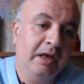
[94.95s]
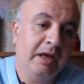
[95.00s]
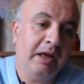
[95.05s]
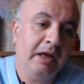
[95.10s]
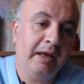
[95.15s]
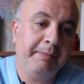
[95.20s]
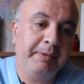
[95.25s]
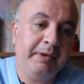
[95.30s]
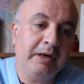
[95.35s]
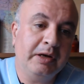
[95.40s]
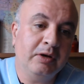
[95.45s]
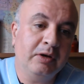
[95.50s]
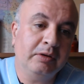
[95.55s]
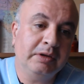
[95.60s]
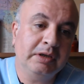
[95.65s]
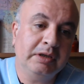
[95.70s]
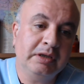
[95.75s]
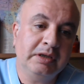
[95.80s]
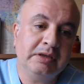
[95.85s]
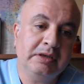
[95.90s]

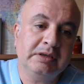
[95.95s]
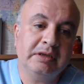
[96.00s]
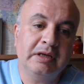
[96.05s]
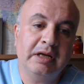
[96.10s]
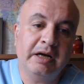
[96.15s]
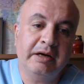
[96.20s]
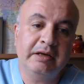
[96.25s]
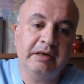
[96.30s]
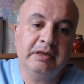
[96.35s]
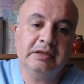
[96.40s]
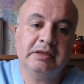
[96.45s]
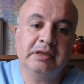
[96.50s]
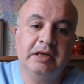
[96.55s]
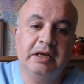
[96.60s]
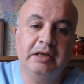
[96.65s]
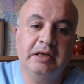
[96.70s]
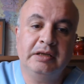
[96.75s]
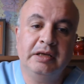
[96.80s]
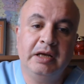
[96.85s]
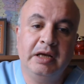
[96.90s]
epiglottitis, larynx,
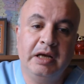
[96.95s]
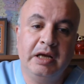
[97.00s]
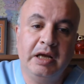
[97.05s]
and the